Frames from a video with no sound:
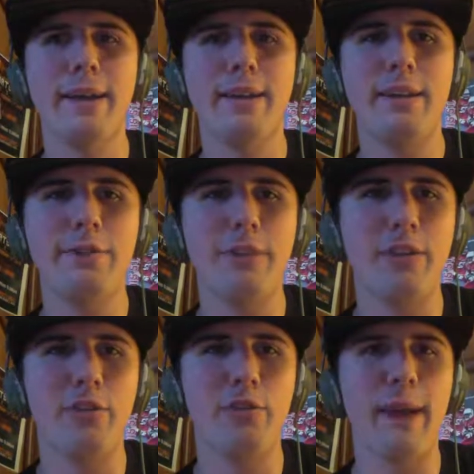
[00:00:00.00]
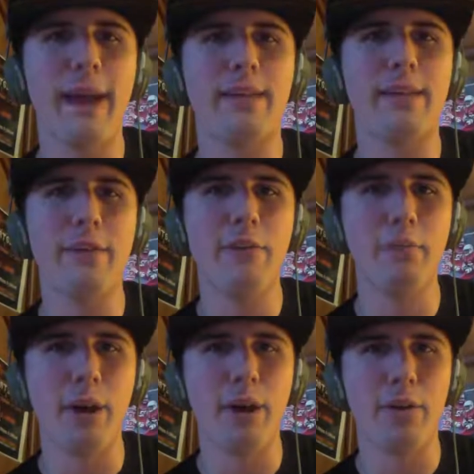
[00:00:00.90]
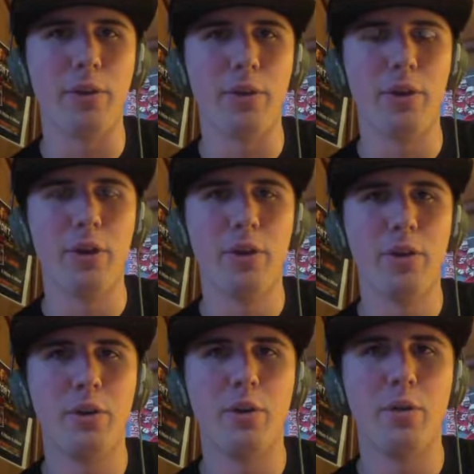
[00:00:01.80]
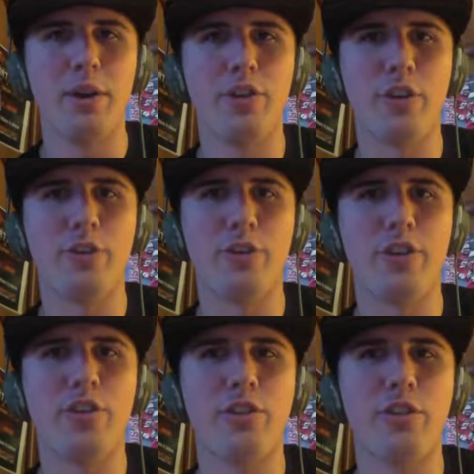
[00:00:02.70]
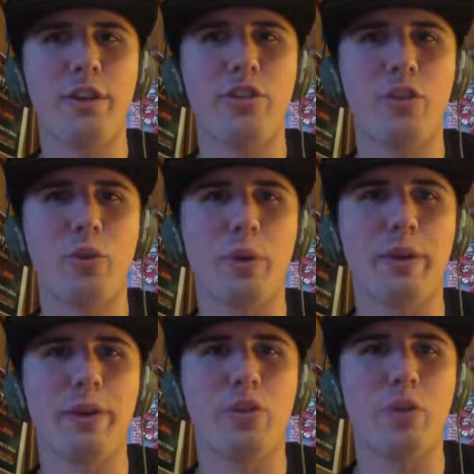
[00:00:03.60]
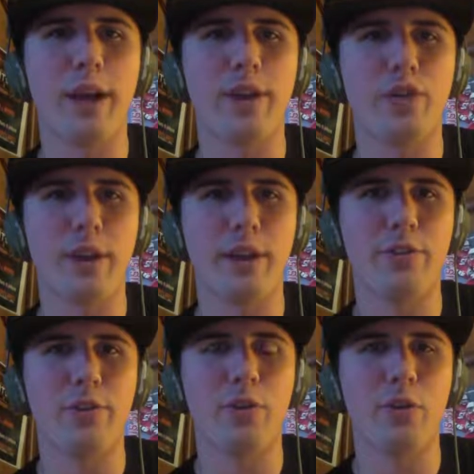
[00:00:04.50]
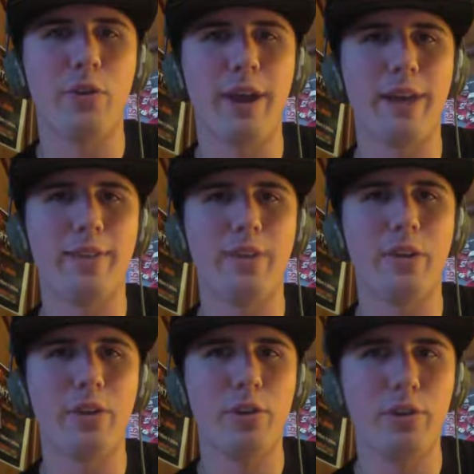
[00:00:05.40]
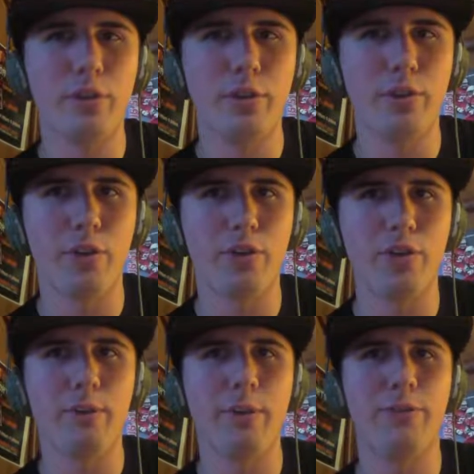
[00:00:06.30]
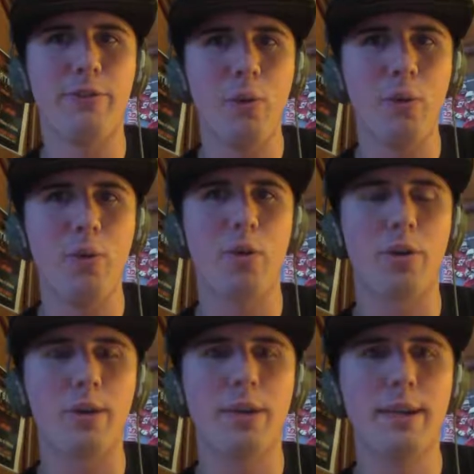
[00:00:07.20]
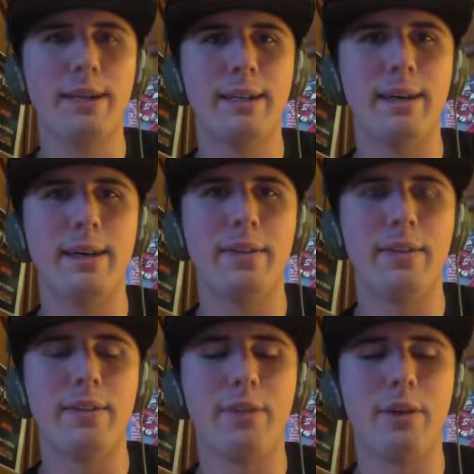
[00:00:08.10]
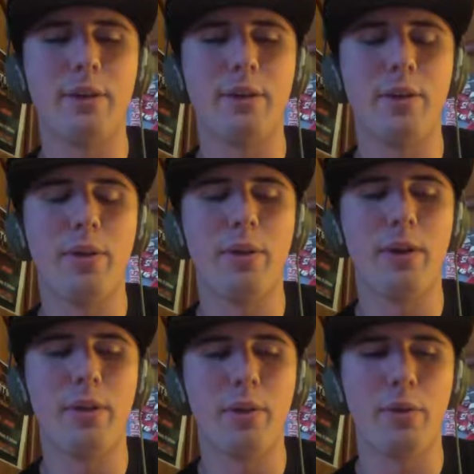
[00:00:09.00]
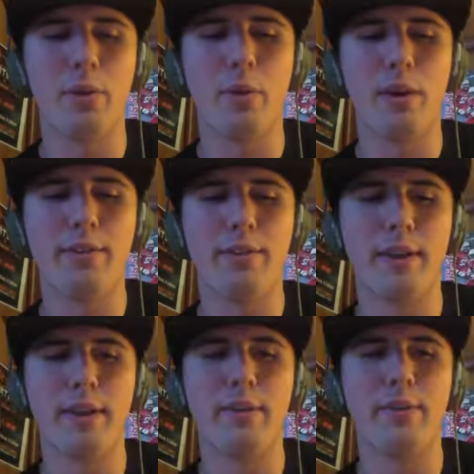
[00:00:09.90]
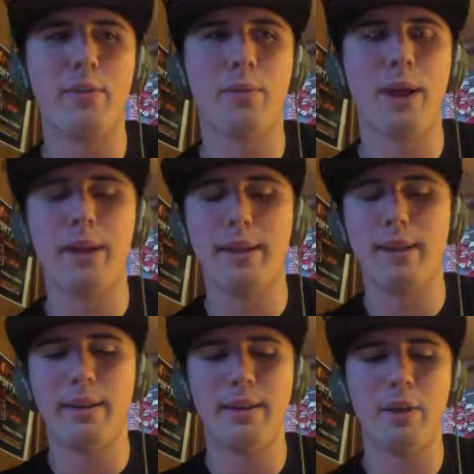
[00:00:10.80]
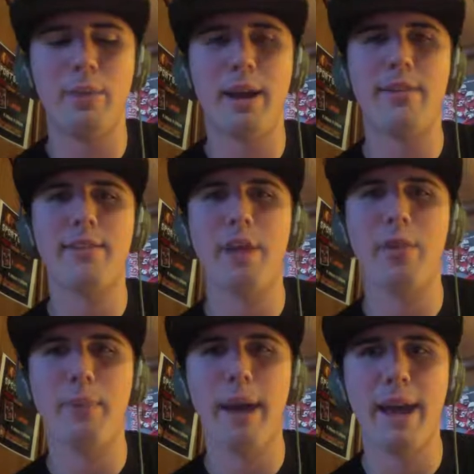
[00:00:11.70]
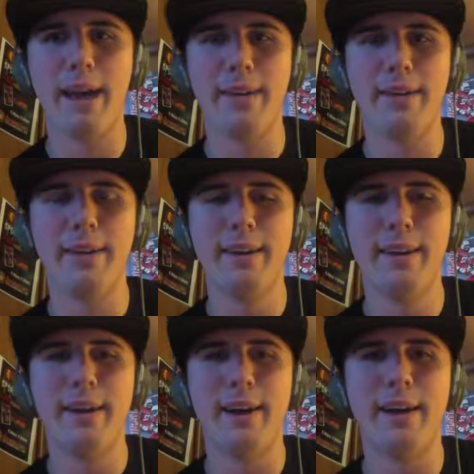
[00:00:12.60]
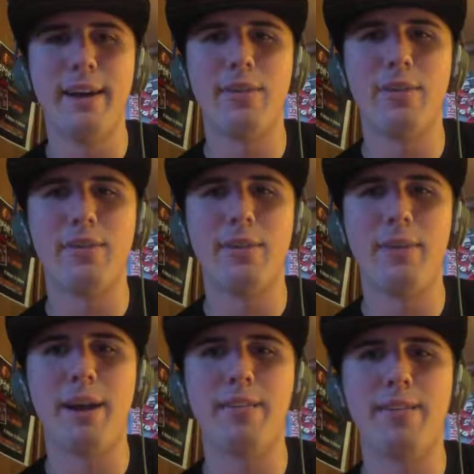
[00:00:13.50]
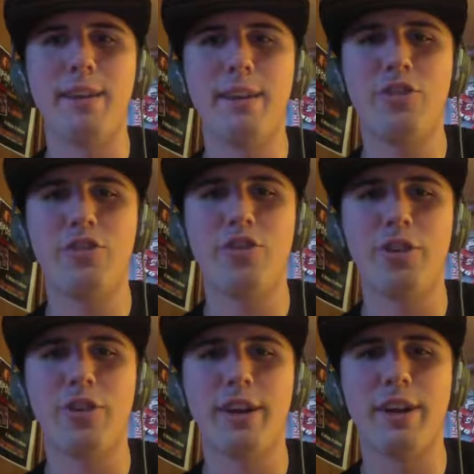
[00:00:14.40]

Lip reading: defensive back Devin Butler, who just finished his collegiate career as a grad transfer over at Syracuse University before this year. Though he was right in nearby South Bend, as you can see by his T-shirt,